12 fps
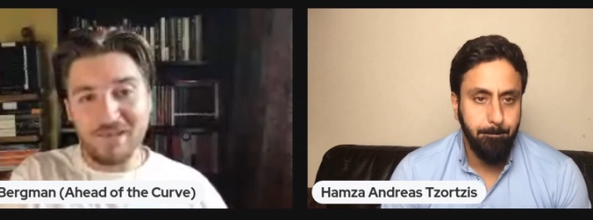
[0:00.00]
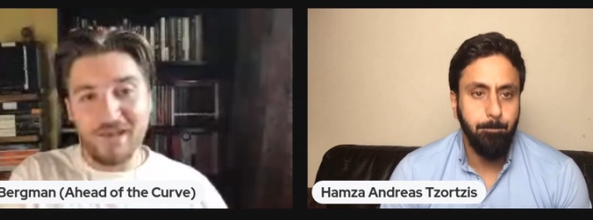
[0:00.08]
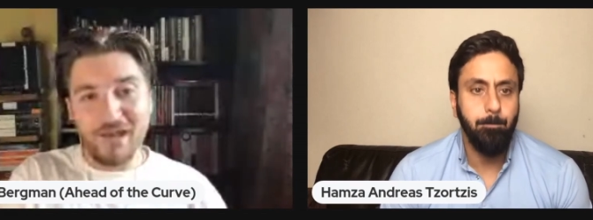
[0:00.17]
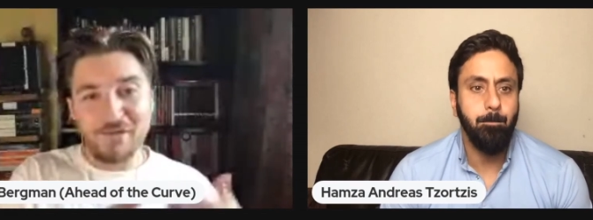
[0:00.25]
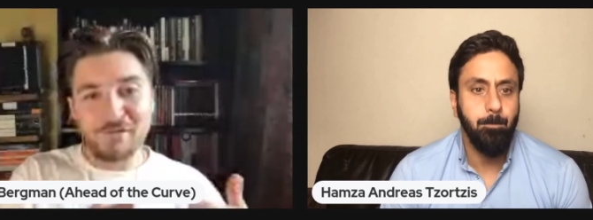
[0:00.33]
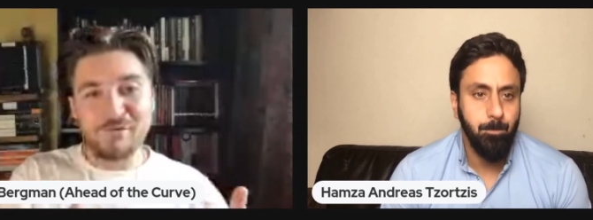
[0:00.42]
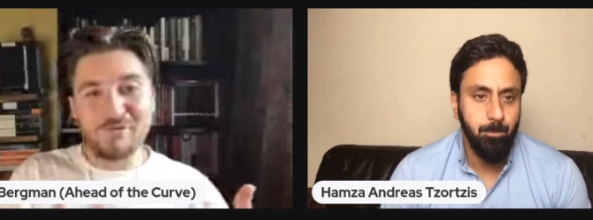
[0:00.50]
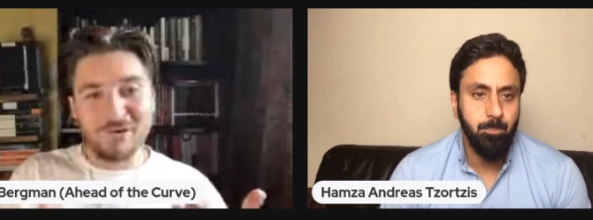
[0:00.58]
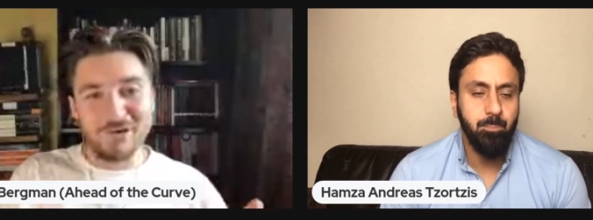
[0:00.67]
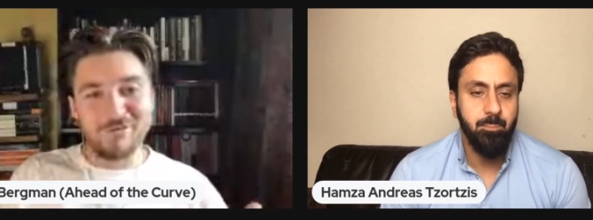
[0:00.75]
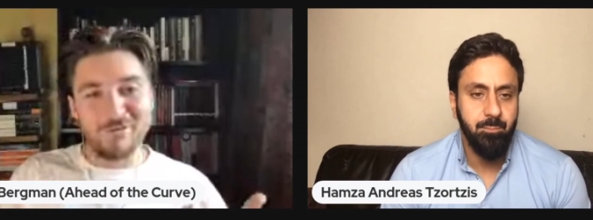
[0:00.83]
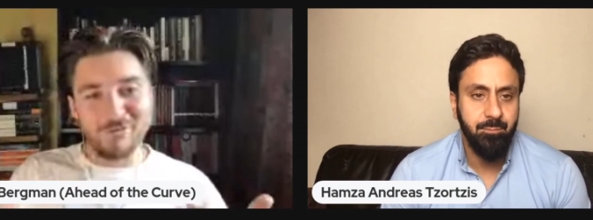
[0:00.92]
Speaker 1: as you were
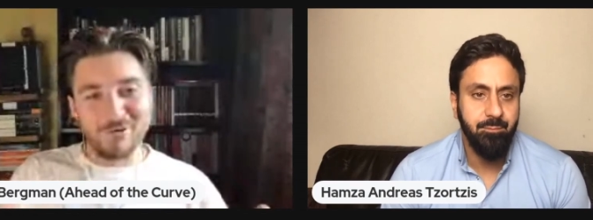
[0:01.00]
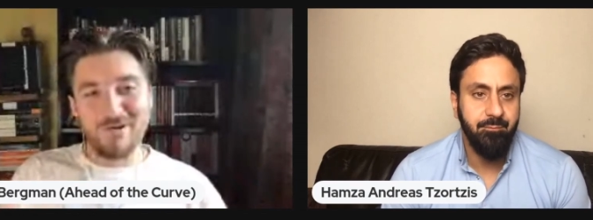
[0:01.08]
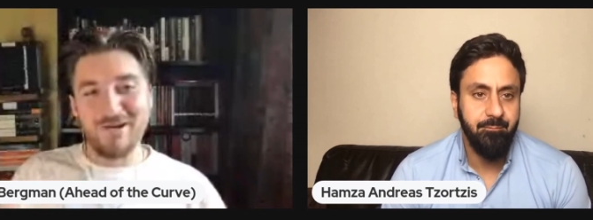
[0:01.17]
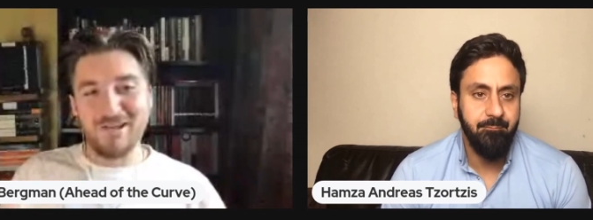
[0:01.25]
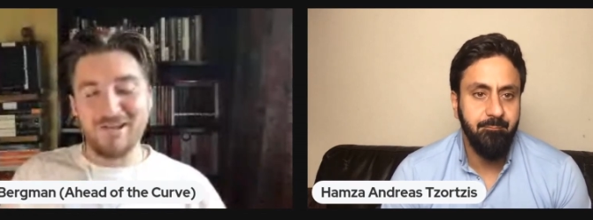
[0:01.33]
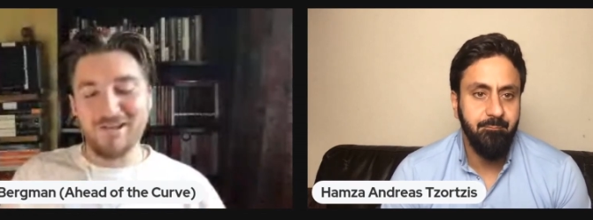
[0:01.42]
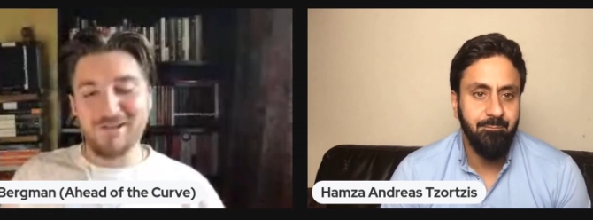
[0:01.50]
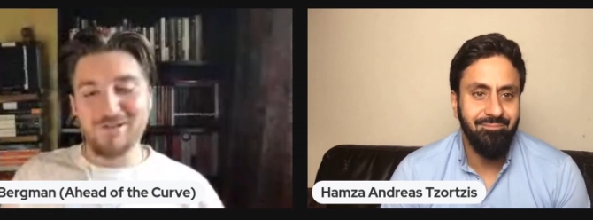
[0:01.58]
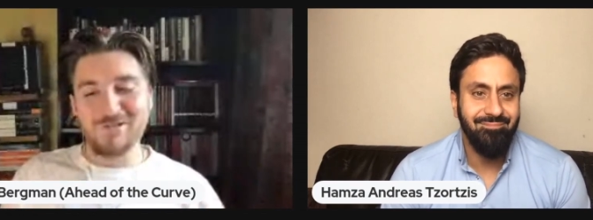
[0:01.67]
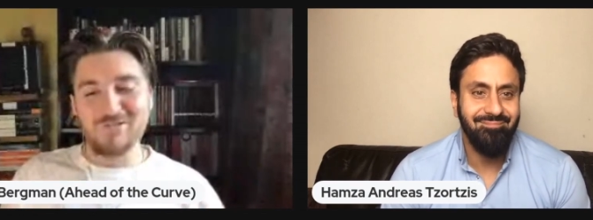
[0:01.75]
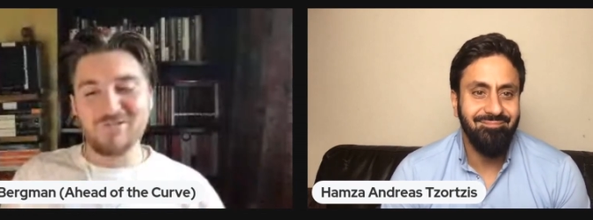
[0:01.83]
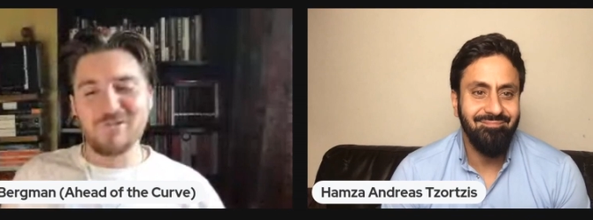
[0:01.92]
kind of implying,
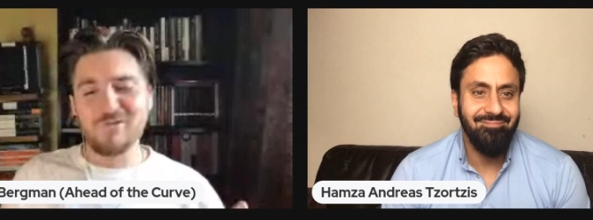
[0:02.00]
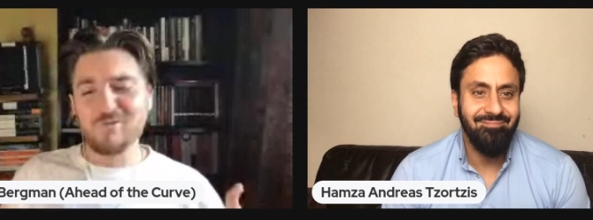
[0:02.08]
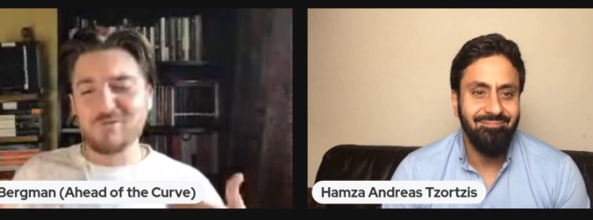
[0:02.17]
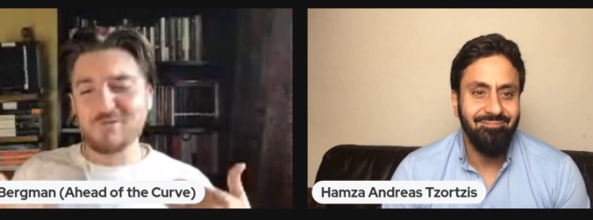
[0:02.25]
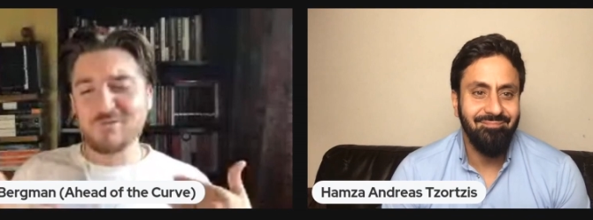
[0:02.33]
to